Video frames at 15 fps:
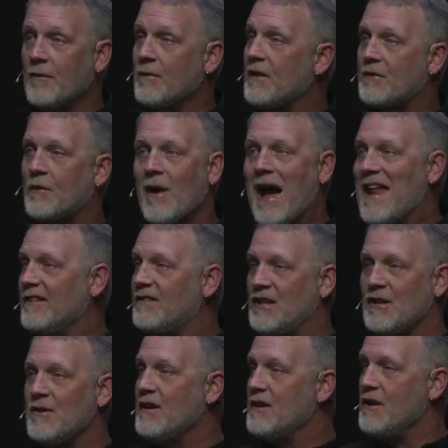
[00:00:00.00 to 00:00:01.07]
with
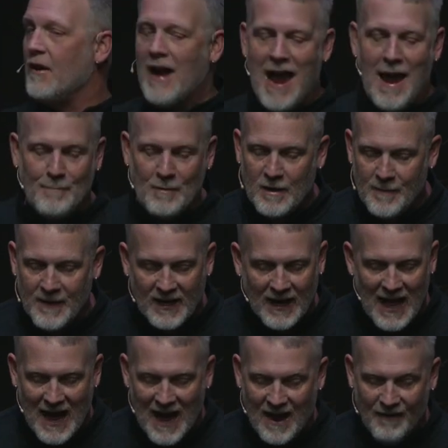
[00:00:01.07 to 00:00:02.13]
gratitude and you're happy to be
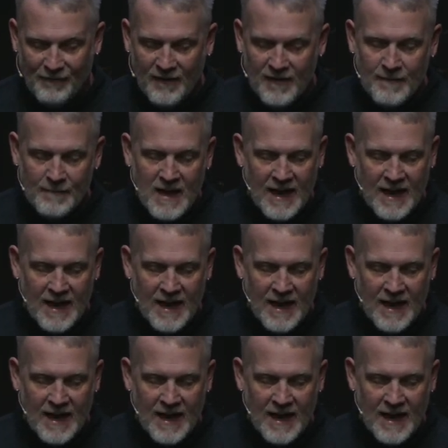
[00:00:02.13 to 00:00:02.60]
alive,